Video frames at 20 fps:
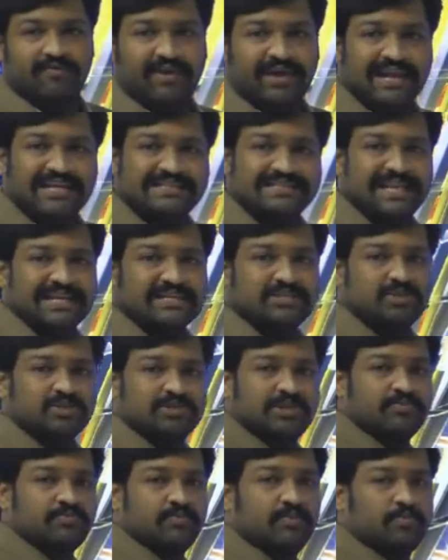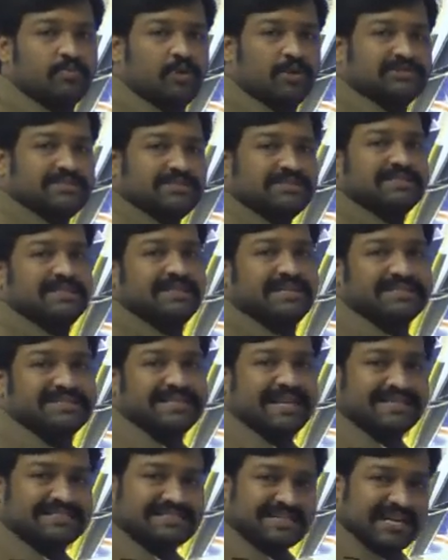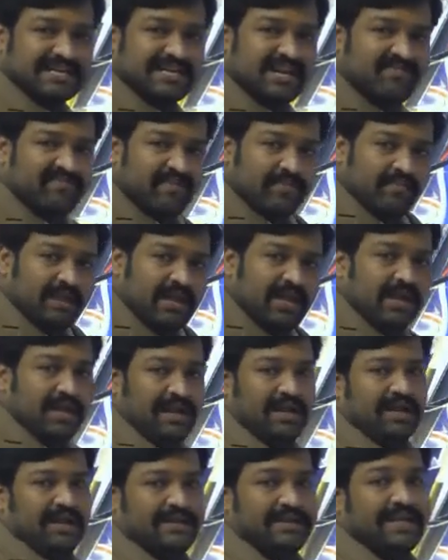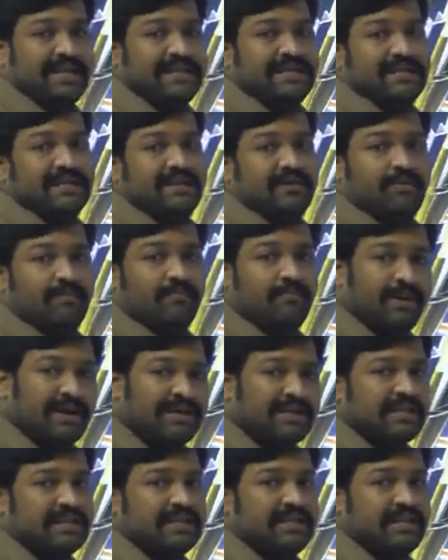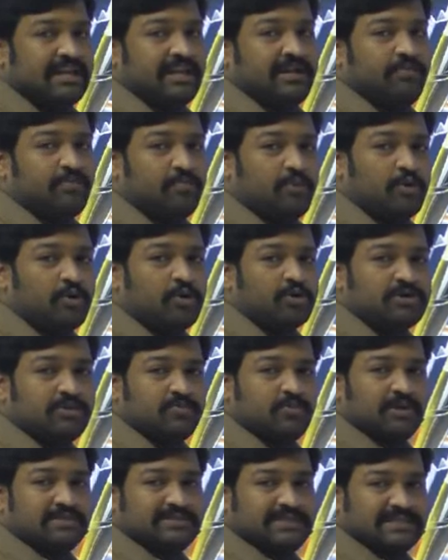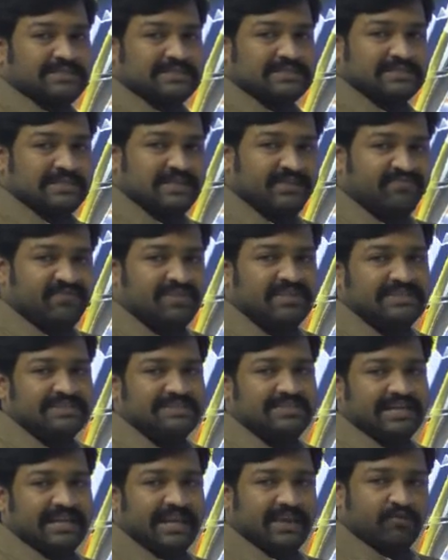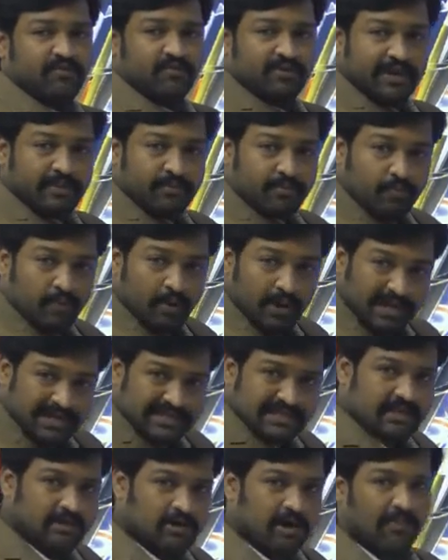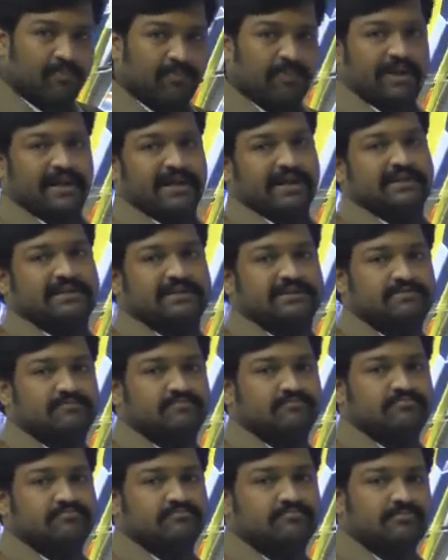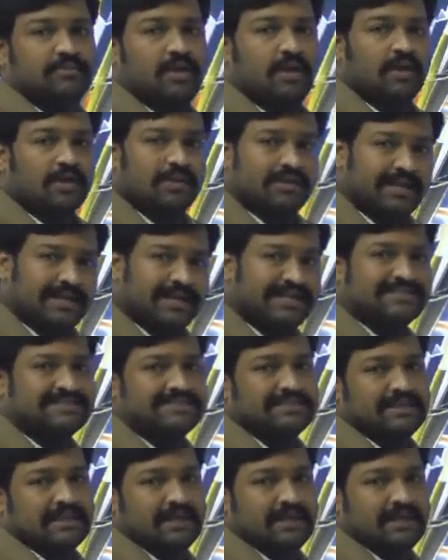whereas in extrusion process it is extracting from the die. But here in Pultrusion process, if this is the die, we are pulling the component. That is